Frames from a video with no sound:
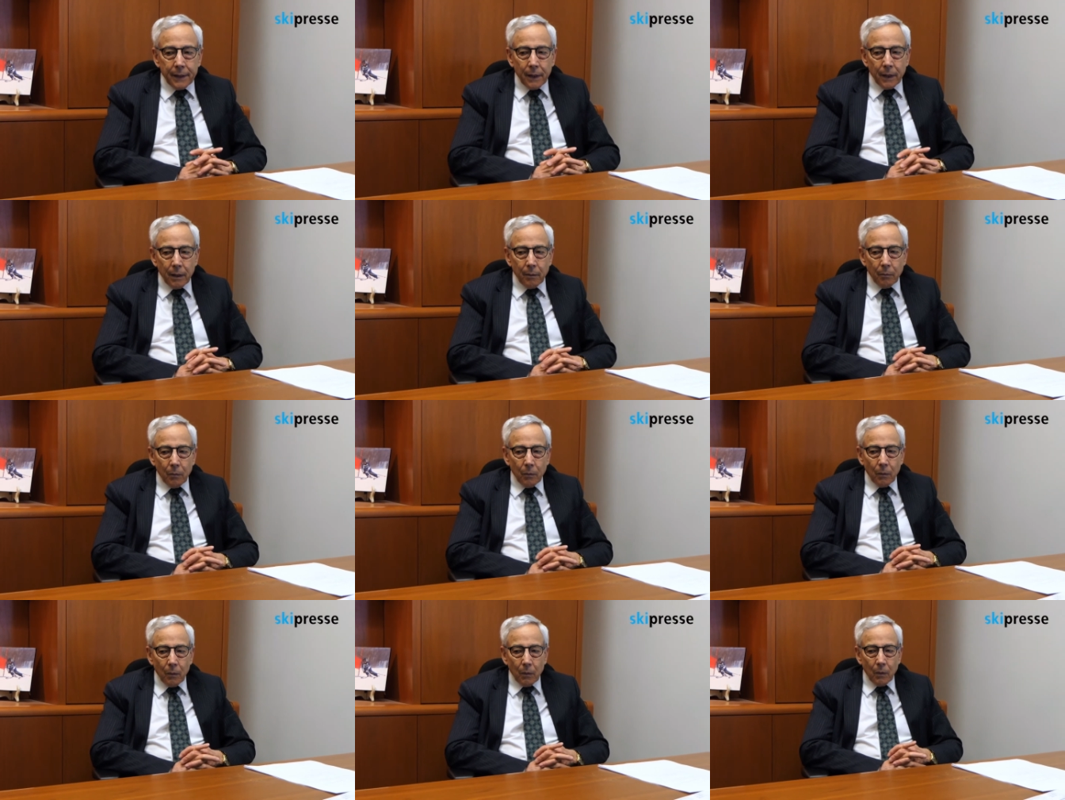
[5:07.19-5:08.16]
uh,
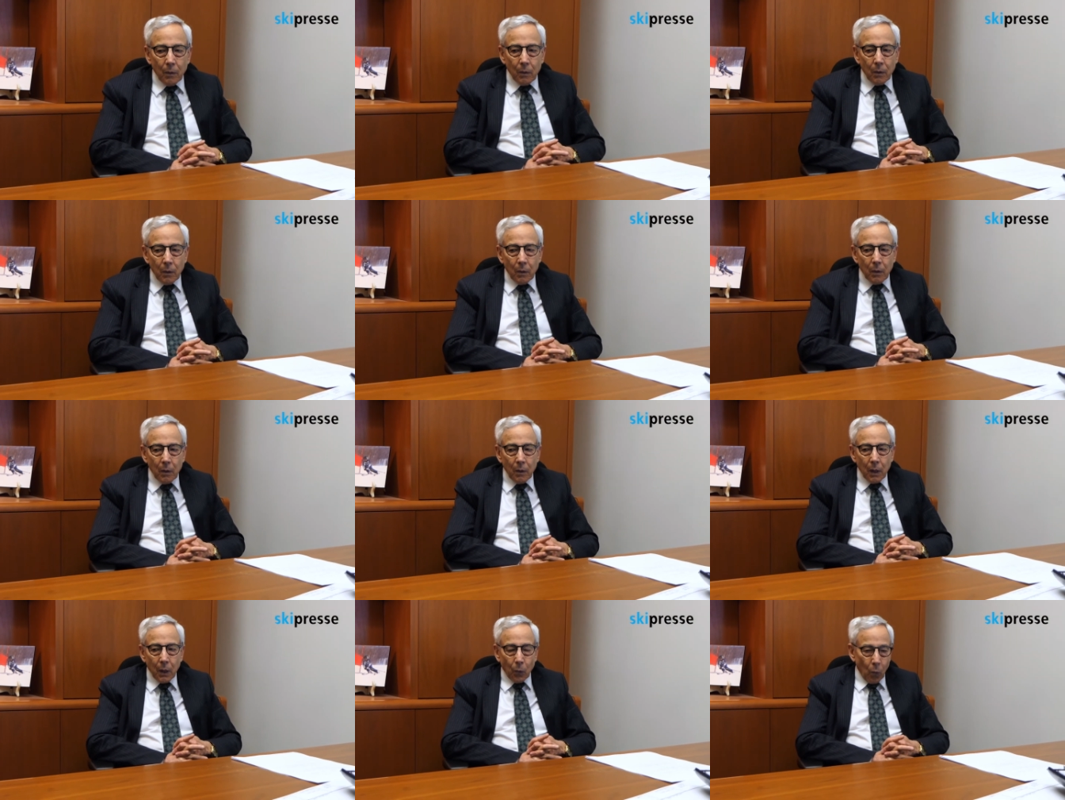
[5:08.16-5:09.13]

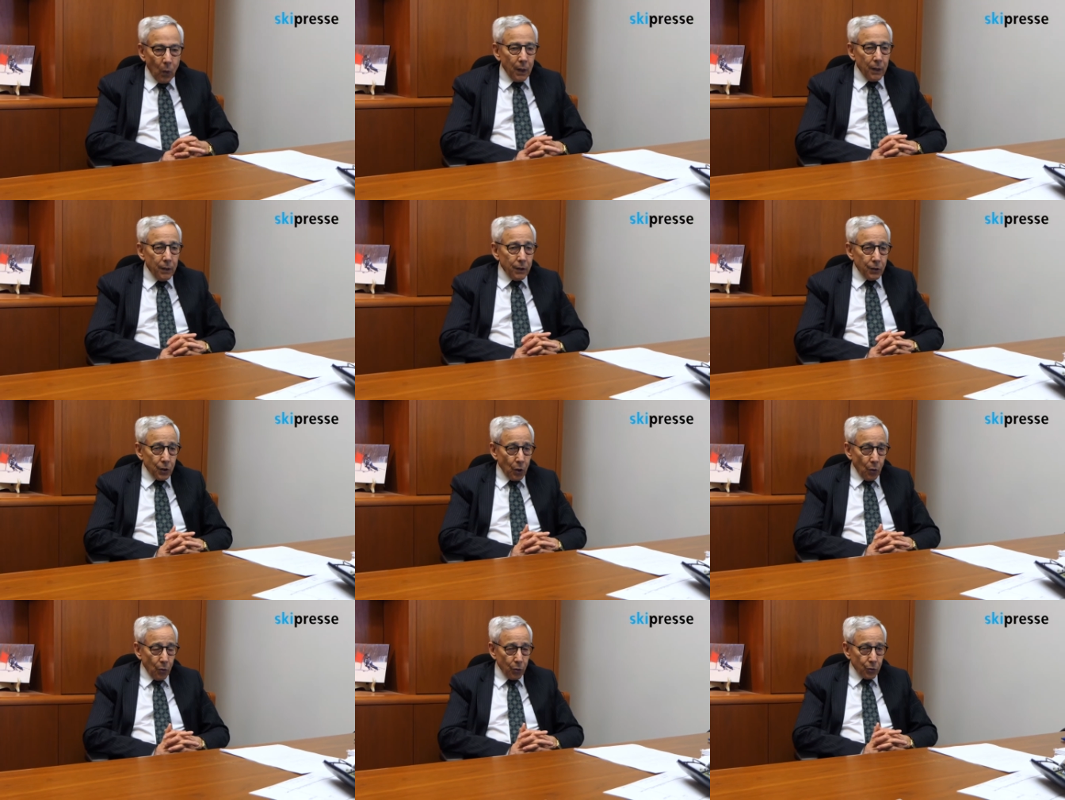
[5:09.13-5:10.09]
at one of the
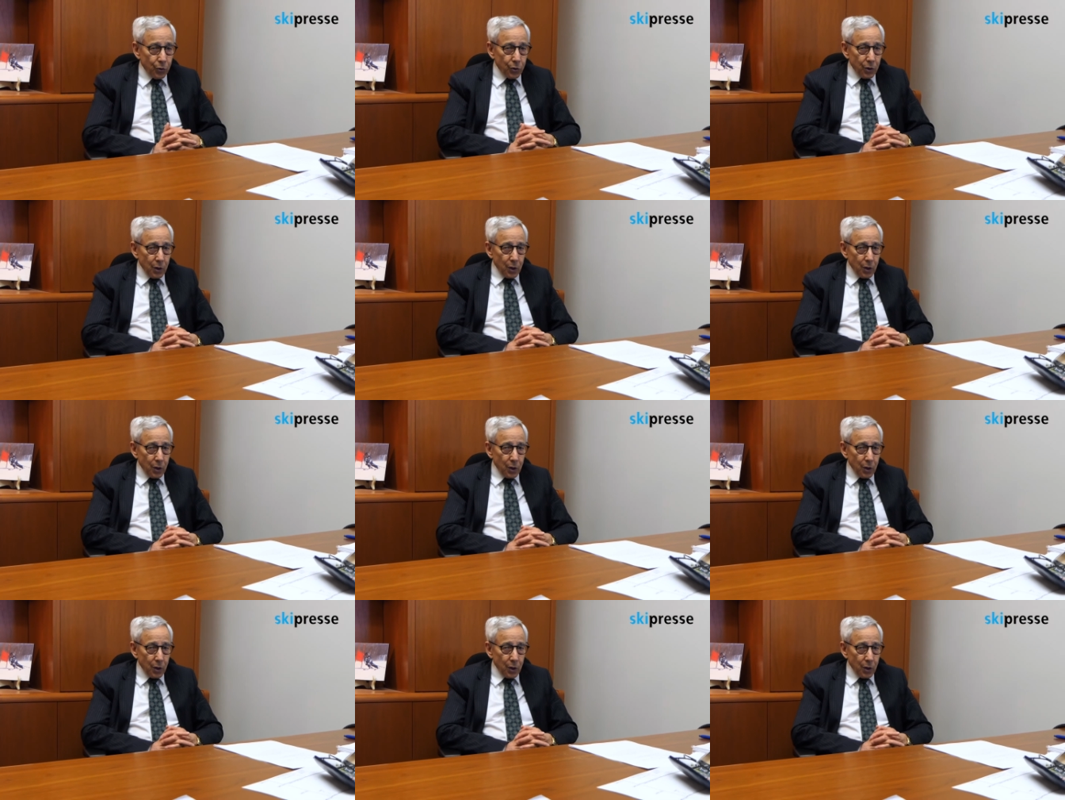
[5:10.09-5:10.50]
shows,